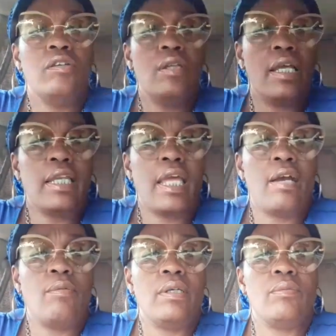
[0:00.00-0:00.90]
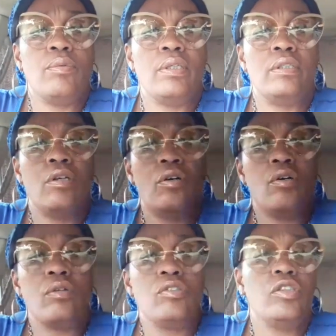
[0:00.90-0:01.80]
you lay down with
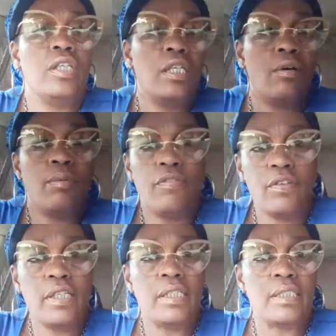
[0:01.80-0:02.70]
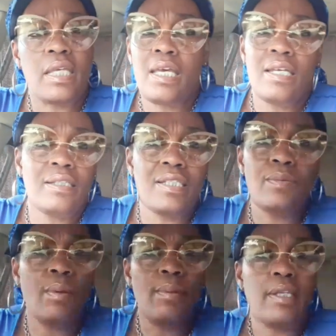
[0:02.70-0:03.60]
dogs, you get up with fleas.
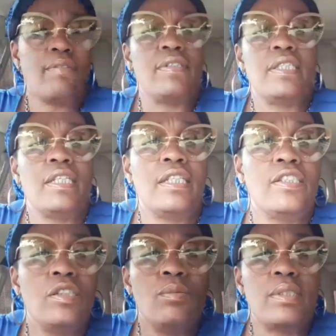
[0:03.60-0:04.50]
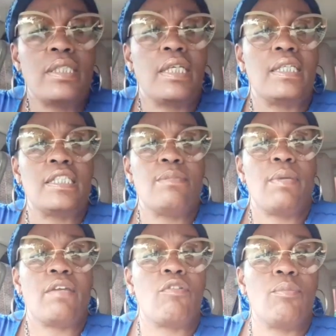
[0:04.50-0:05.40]
This woman never said that she was seeing this
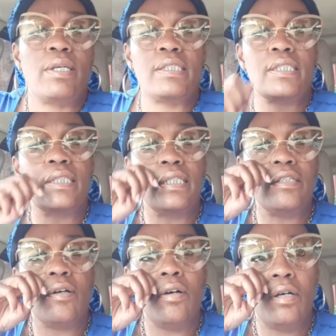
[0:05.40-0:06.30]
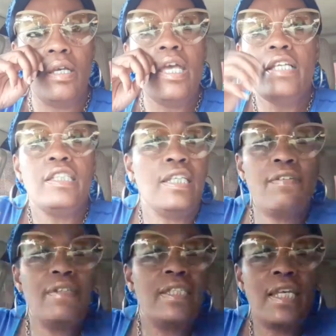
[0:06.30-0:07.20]
man romantically, y'all. She
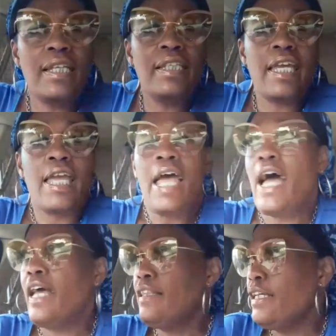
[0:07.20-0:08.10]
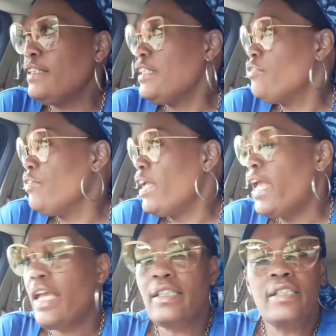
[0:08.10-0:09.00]
never said that. I think these
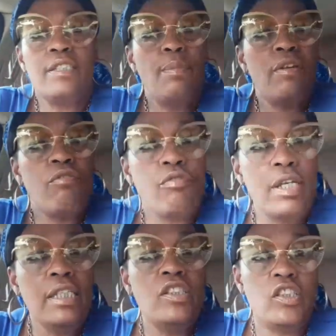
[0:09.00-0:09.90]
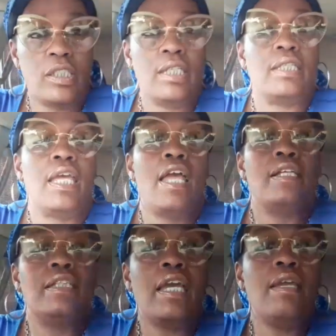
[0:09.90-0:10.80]
reactors be reaching.
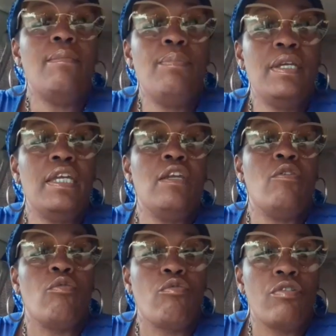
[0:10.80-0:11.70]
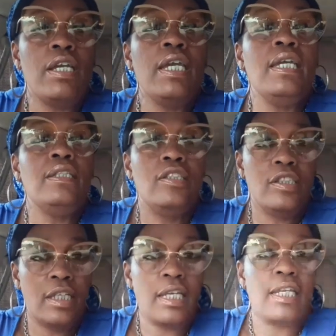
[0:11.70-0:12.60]
They be
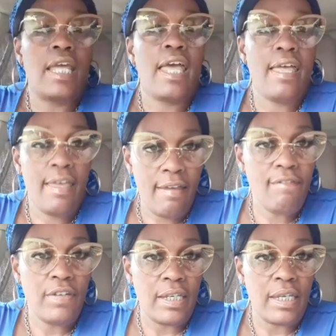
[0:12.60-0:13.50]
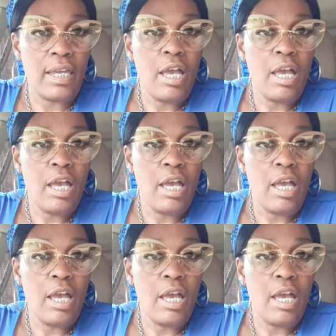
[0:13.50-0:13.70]
reaching heavy